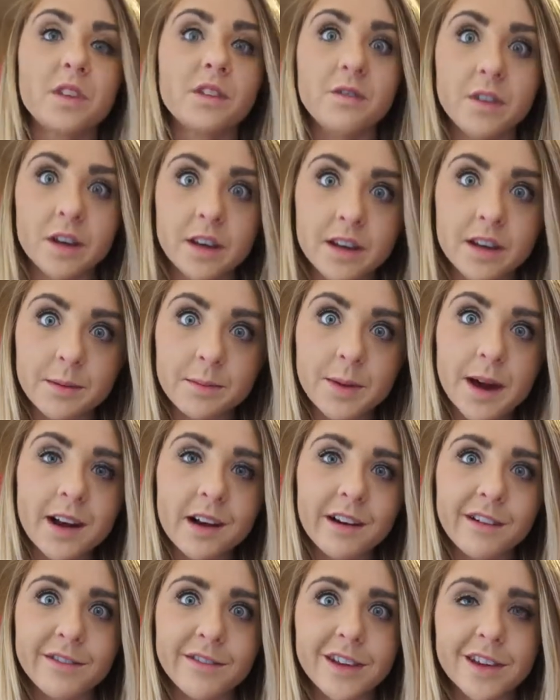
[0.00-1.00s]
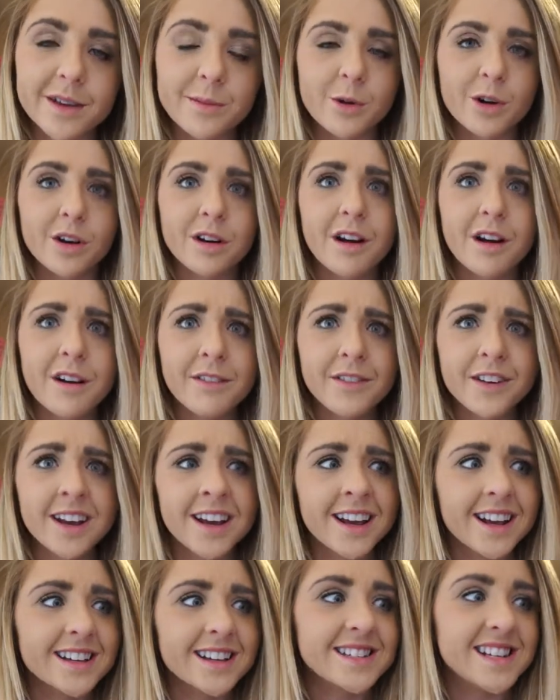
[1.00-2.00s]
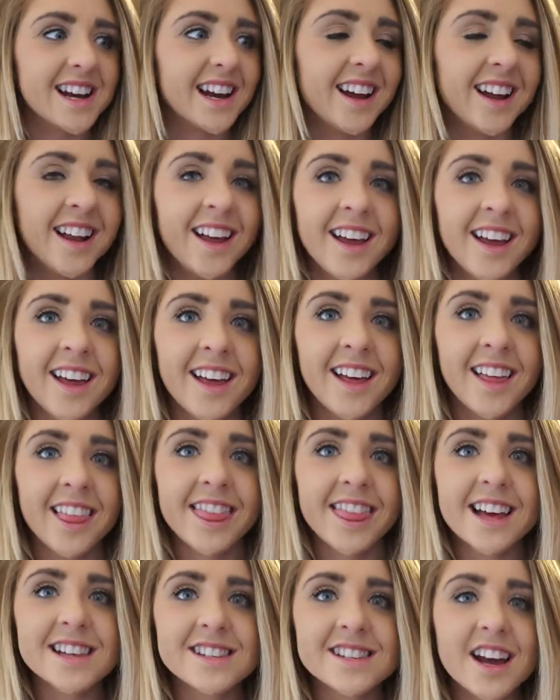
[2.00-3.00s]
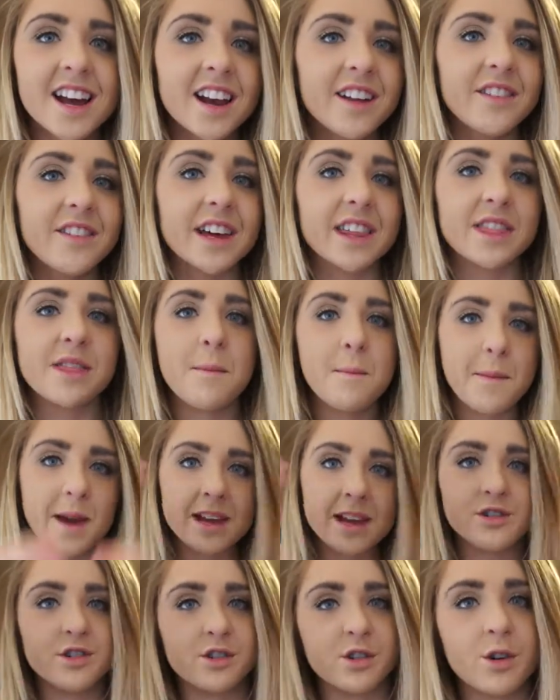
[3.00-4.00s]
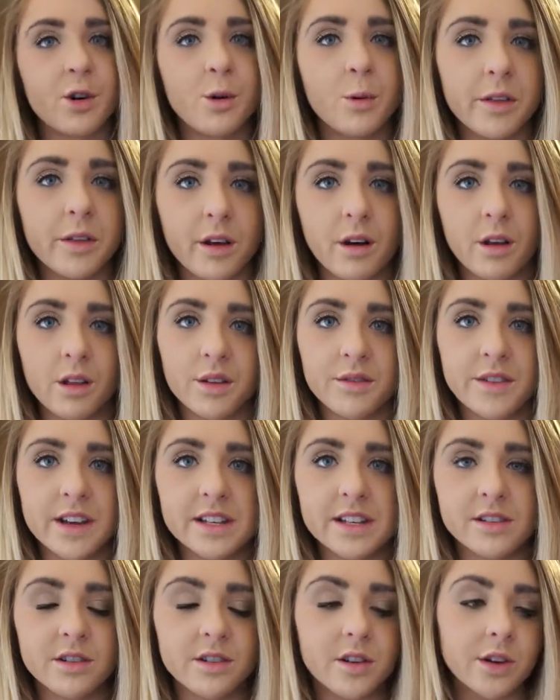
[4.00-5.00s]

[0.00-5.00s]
feeling better, feeling more confident, because that's kind of like the major goal with all of this.